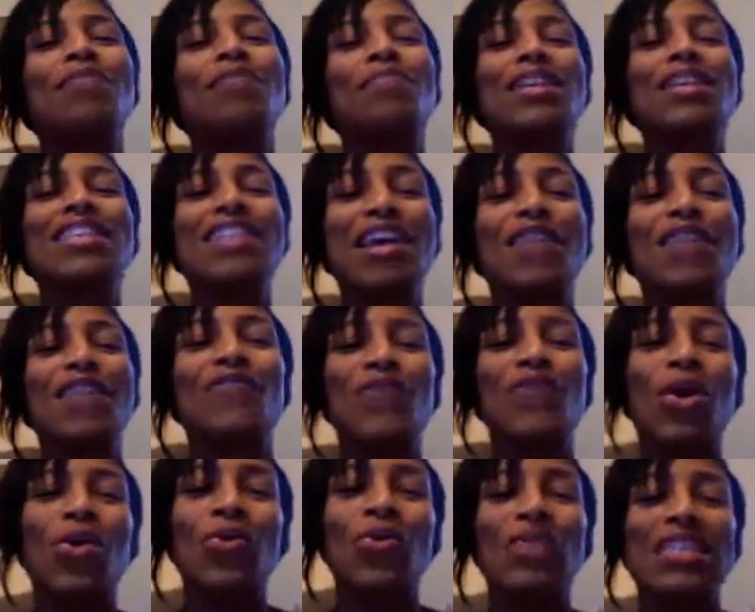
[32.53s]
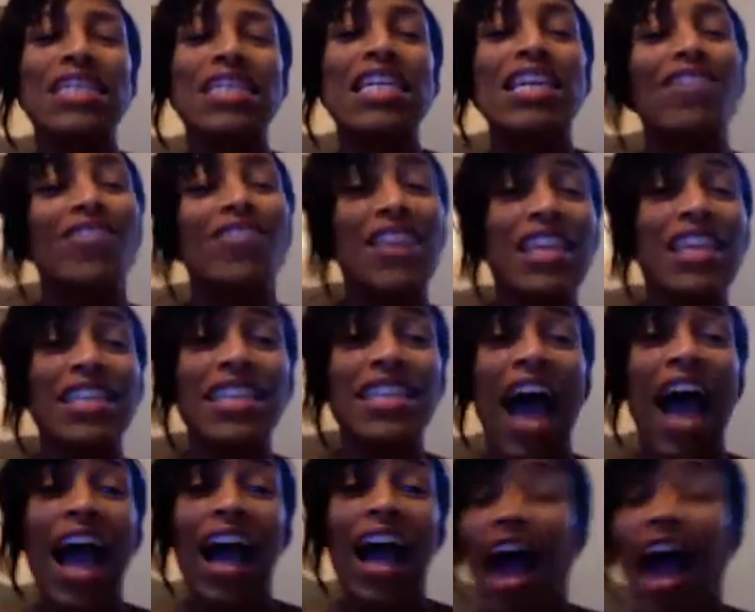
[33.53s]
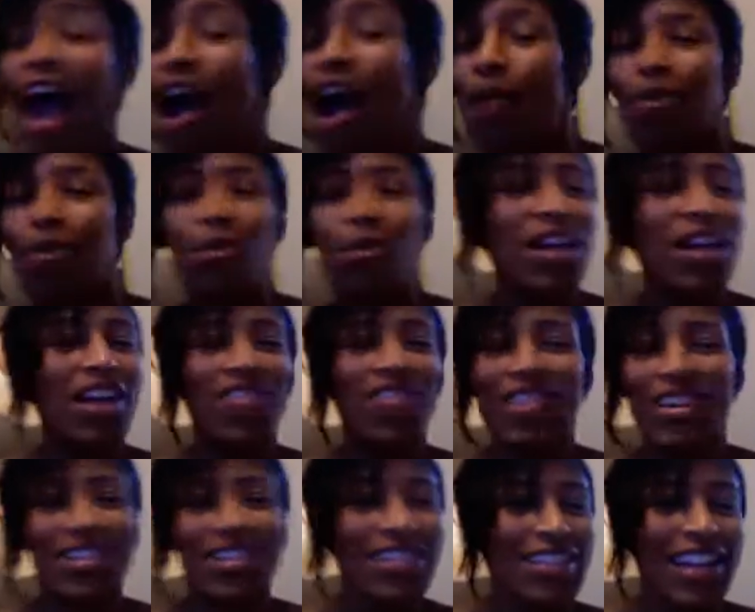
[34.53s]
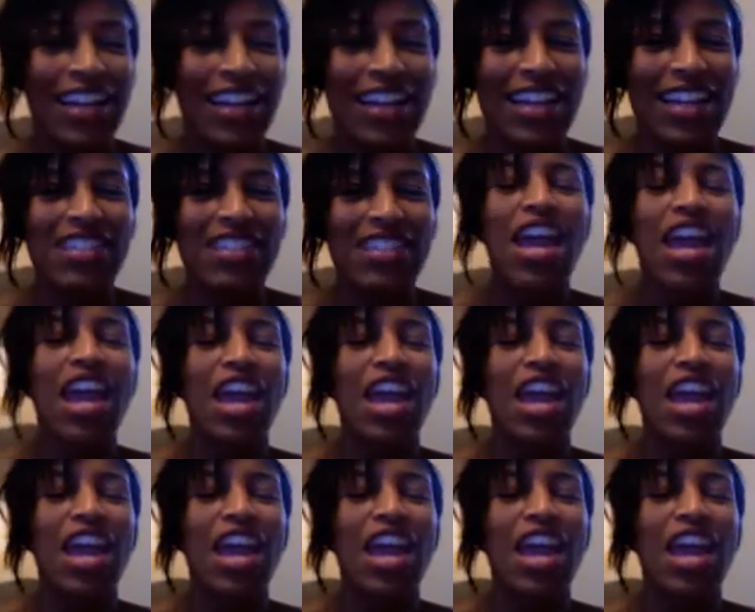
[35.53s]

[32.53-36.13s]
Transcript: missinfotv.com or whatever her site is,